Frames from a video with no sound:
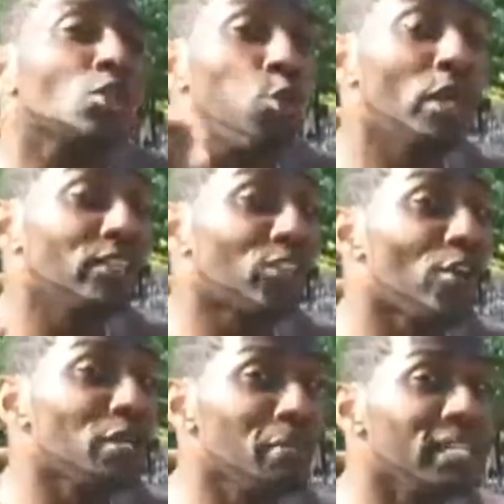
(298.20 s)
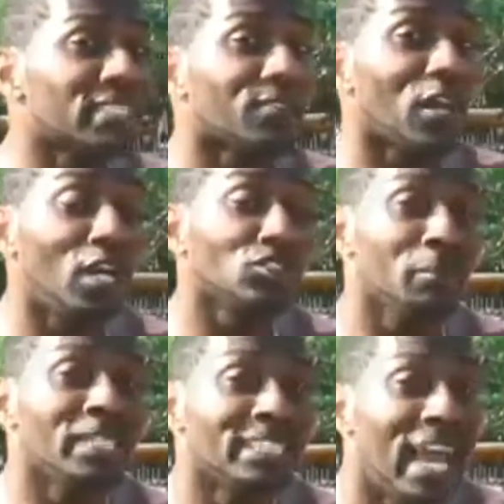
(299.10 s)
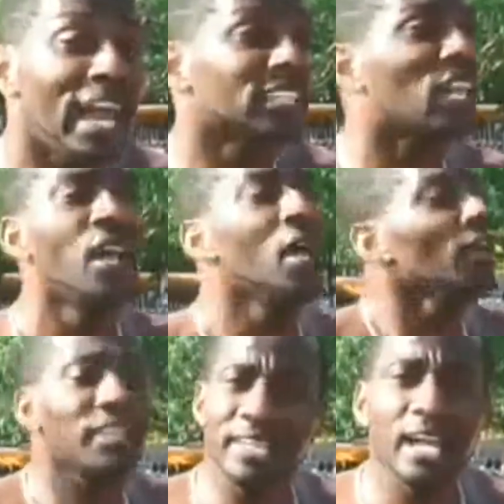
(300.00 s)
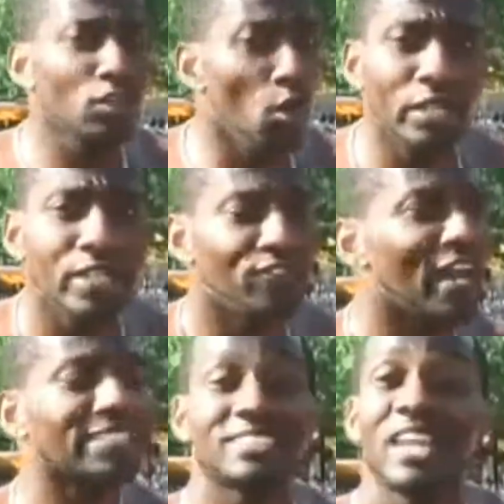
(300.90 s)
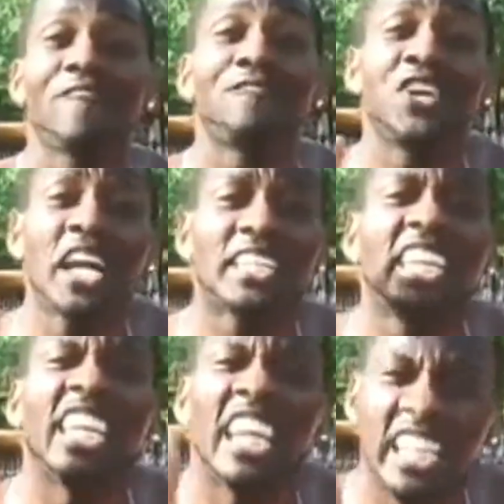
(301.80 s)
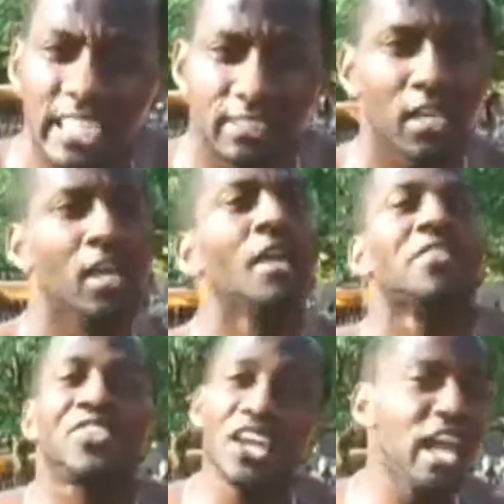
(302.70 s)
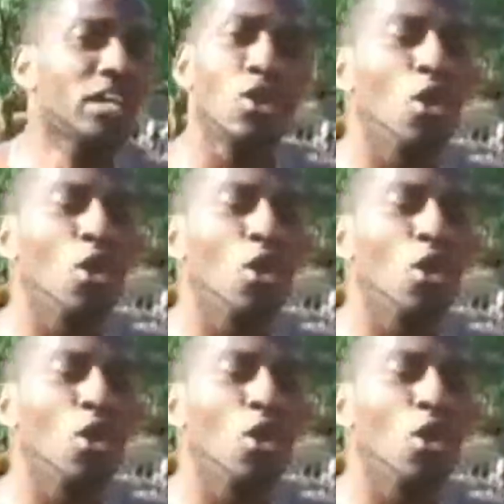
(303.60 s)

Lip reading: 20, 30 meters of a 100-meter dash, they're not going any faster. They're fucking idiots. They're not